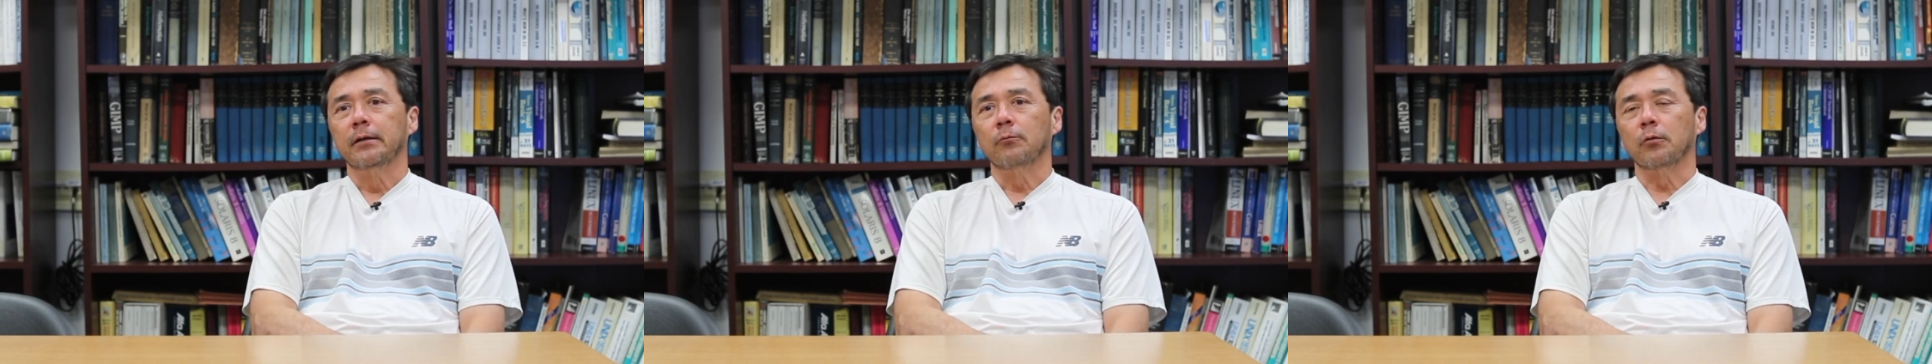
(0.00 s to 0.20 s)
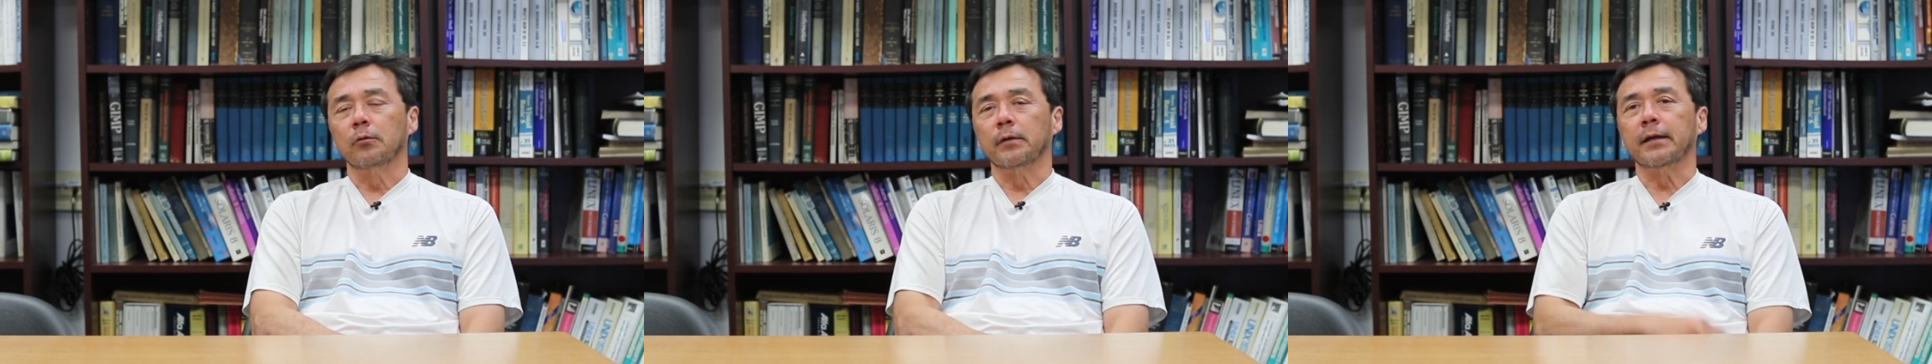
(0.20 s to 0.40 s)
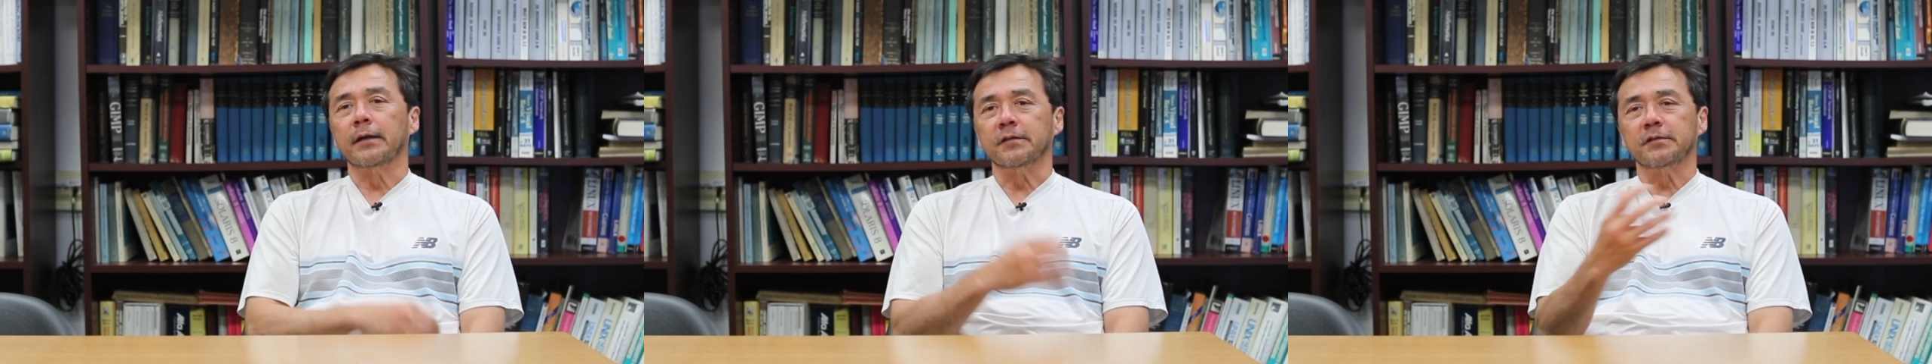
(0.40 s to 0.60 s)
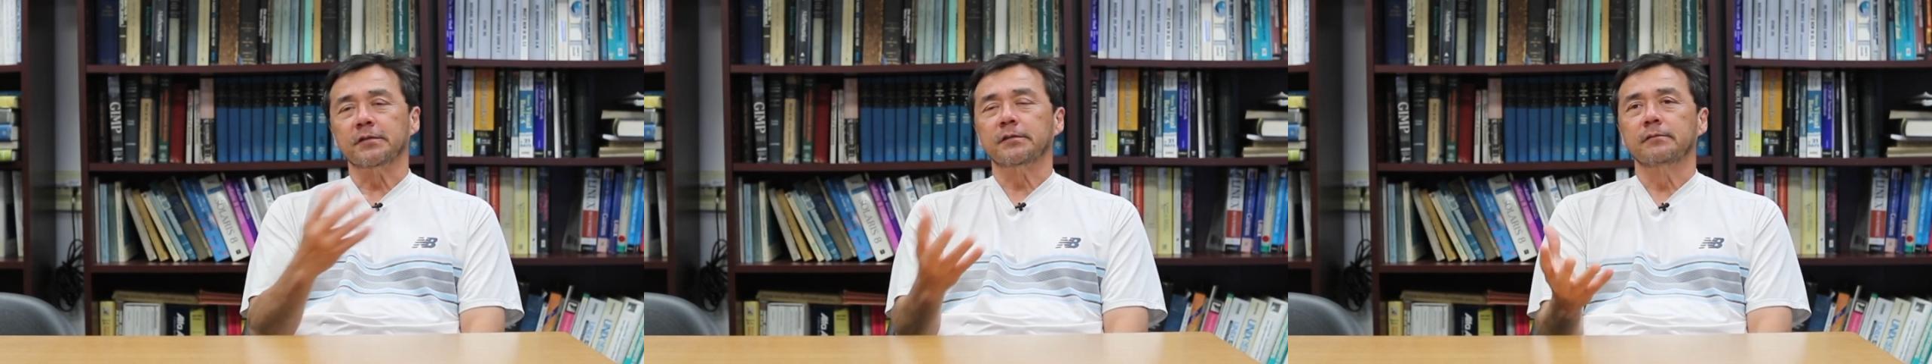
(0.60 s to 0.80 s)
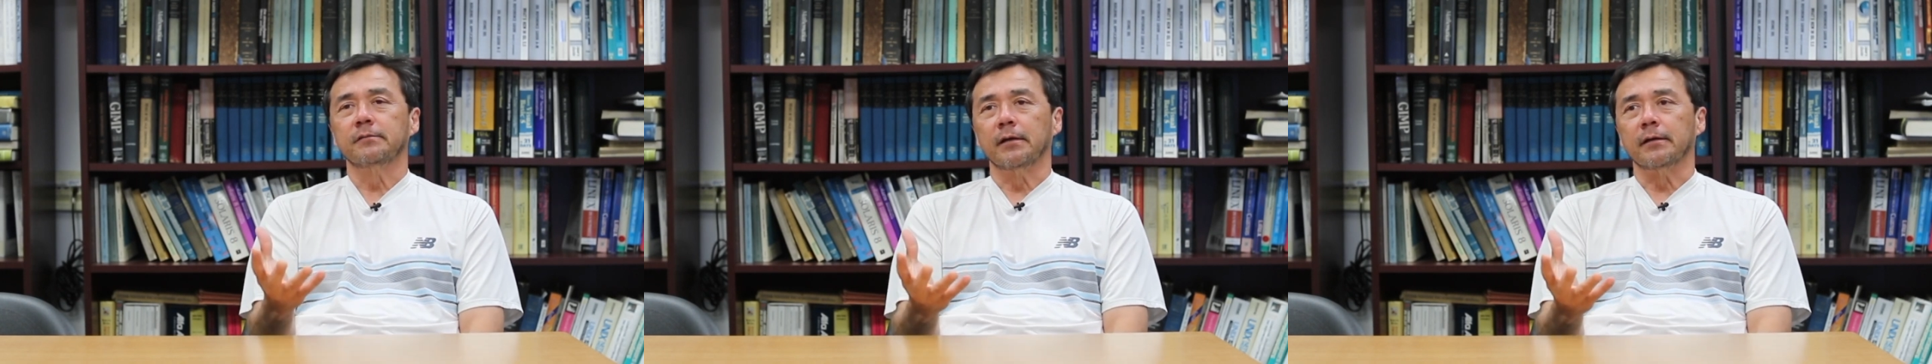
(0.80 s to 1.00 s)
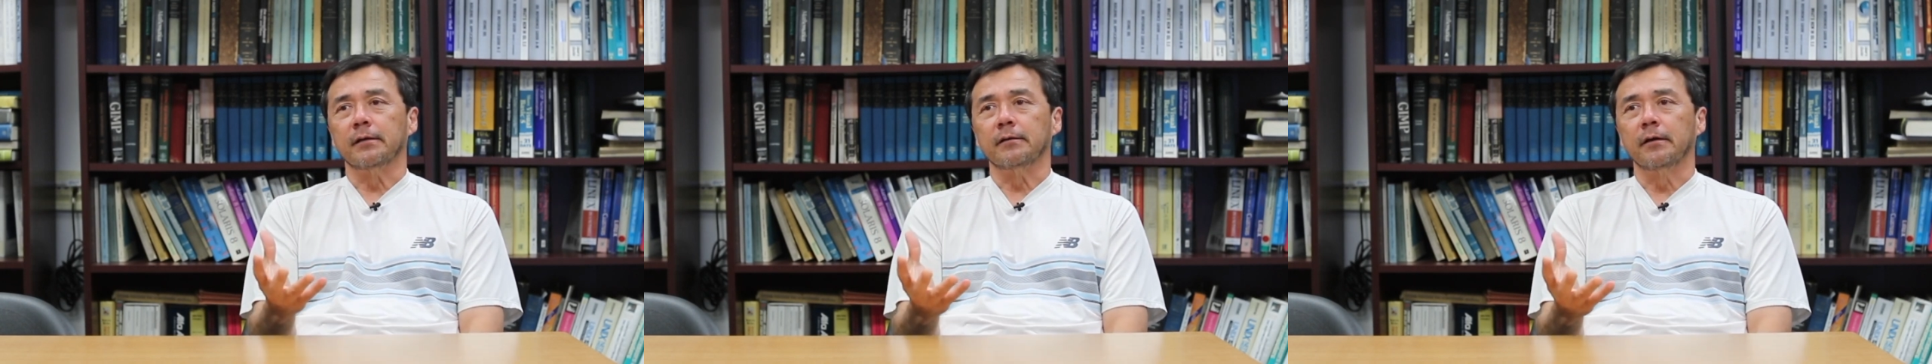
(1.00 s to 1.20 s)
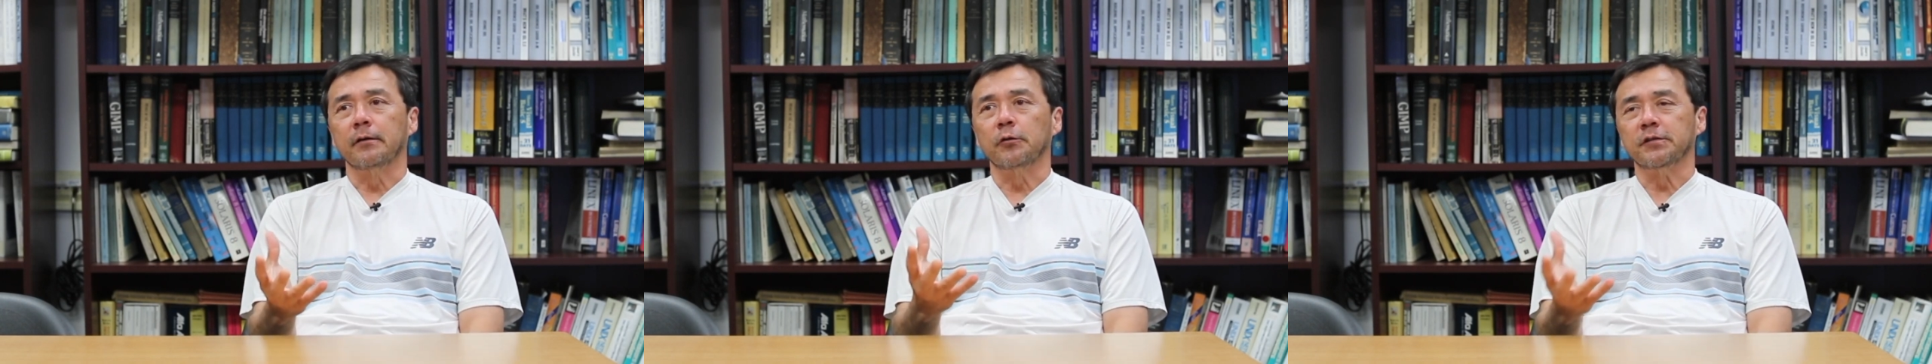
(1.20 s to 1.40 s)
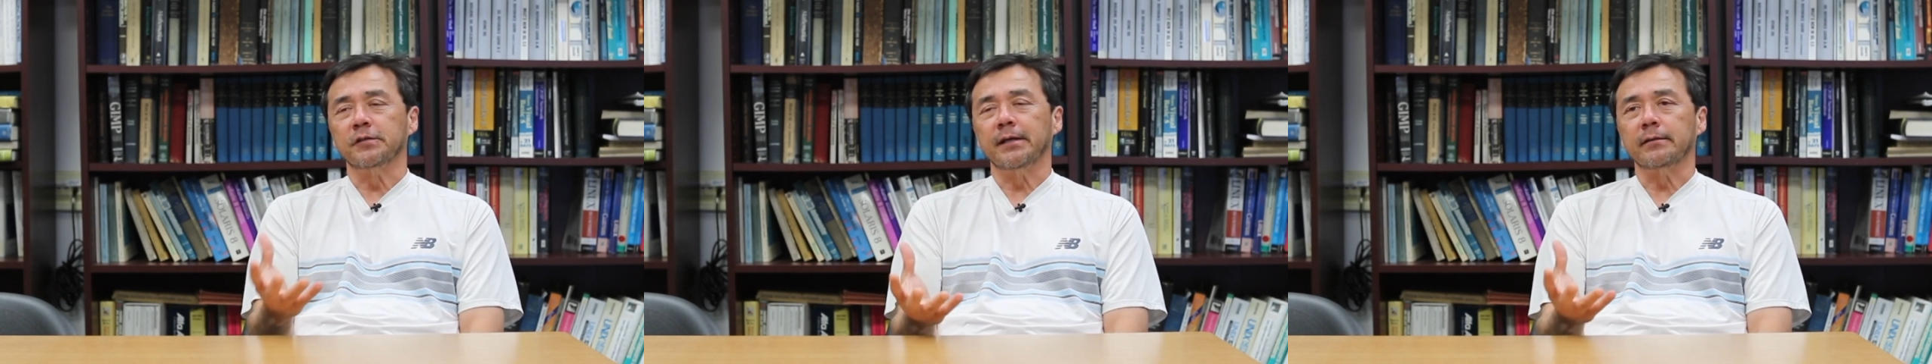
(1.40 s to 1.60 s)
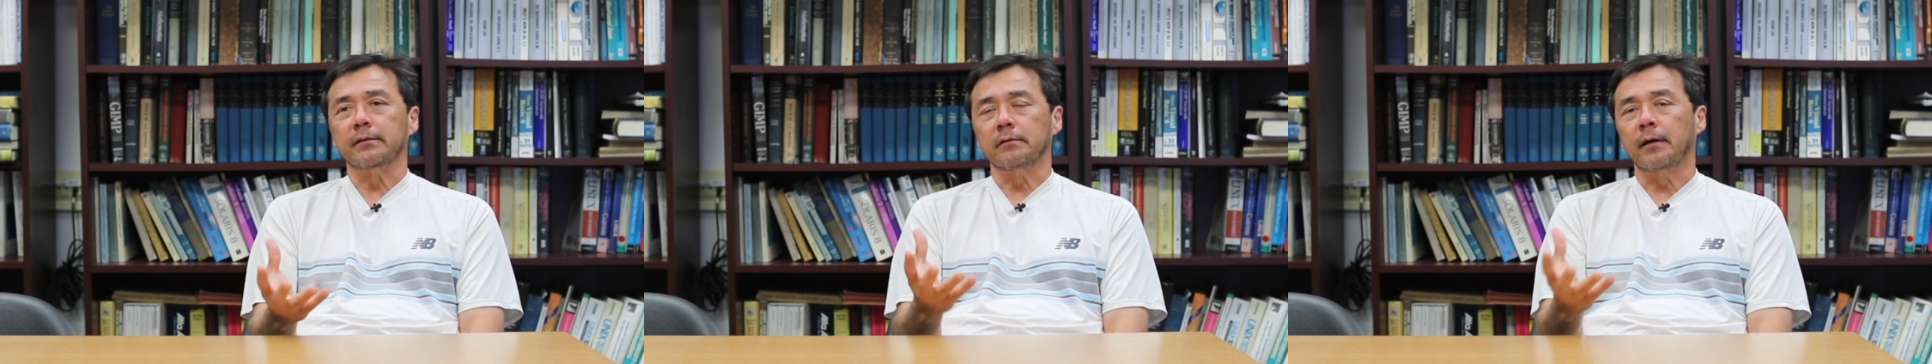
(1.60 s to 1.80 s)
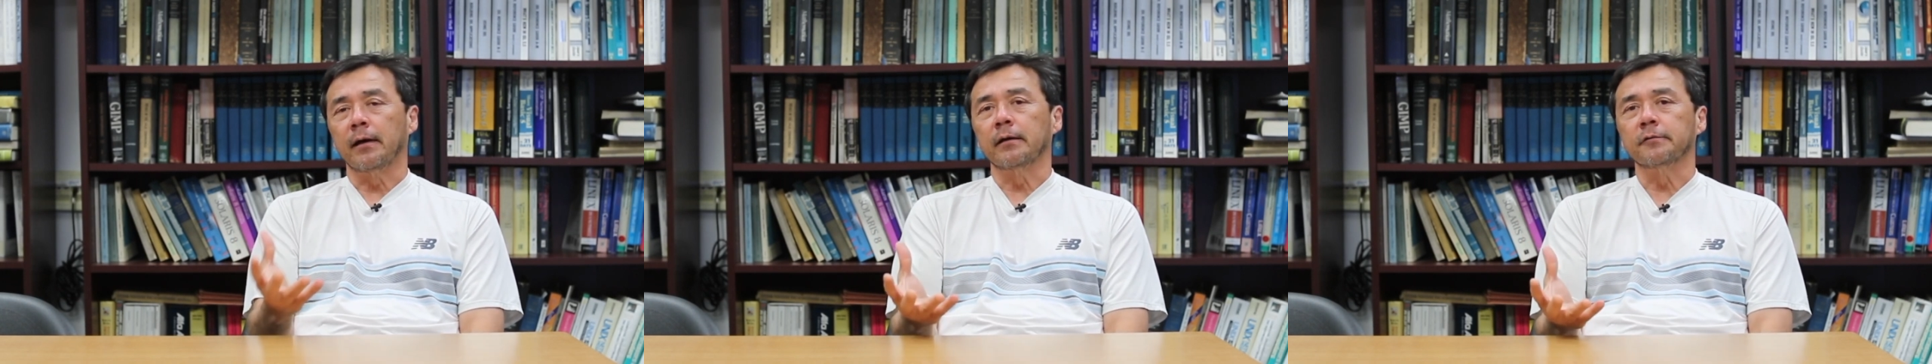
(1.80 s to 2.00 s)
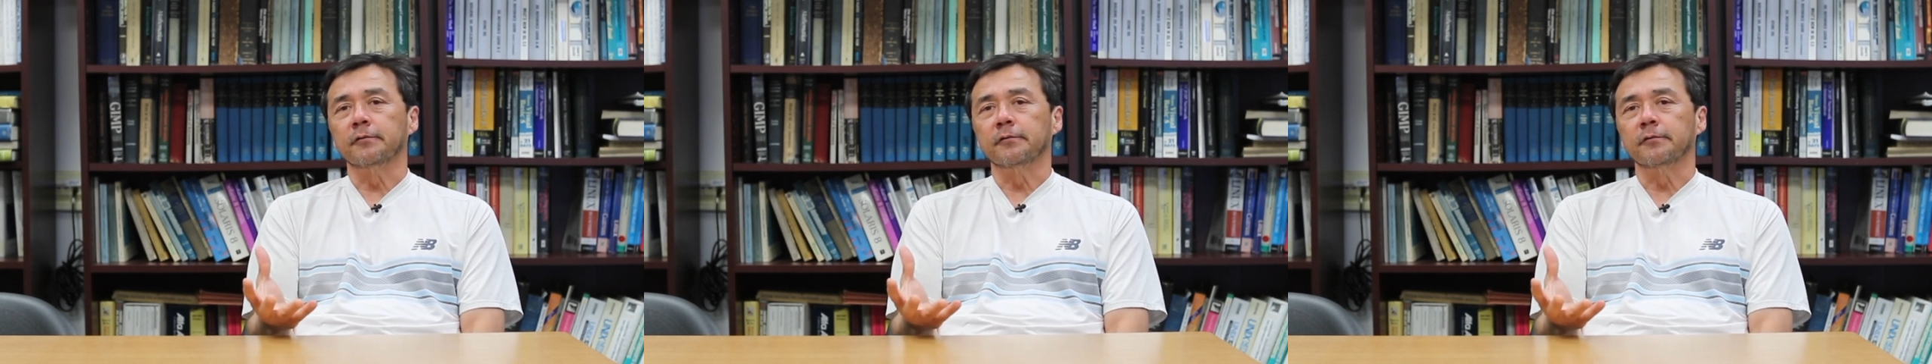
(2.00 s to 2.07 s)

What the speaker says: will let us understand a lot